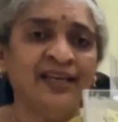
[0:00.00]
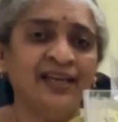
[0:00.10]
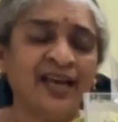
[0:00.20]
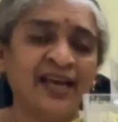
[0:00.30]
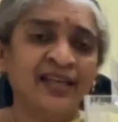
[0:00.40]

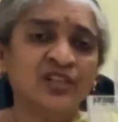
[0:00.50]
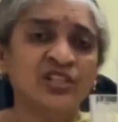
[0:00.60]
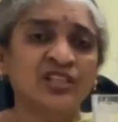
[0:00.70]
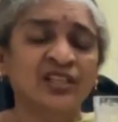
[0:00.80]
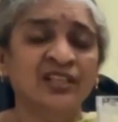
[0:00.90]
and
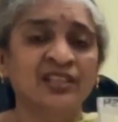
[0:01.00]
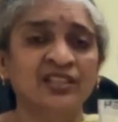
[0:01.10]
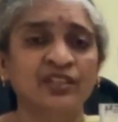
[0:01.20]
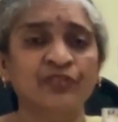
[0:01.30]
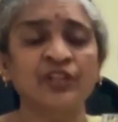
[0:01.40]

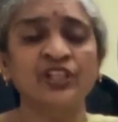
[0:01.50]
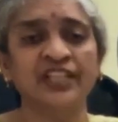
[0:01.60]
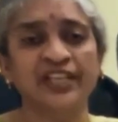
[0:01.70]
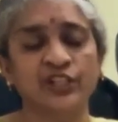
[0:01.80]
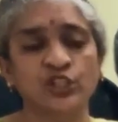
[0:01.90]
different
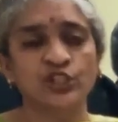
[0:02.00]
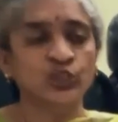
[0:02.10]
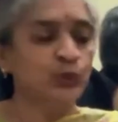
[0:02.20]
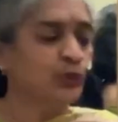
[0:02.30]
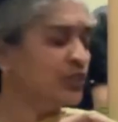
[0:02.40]
TAHD
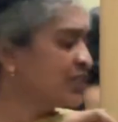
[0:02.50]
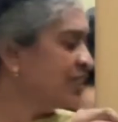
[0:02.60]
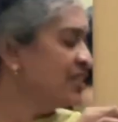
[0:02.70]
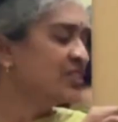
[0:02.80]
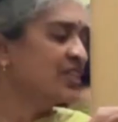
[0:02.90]
tools
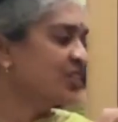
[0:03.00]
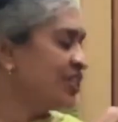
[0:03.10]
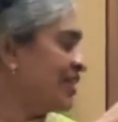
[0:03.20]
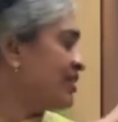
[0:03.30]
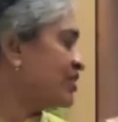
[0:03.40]
such
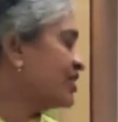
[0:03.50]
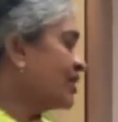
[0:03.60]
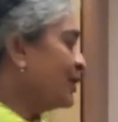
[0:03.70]
as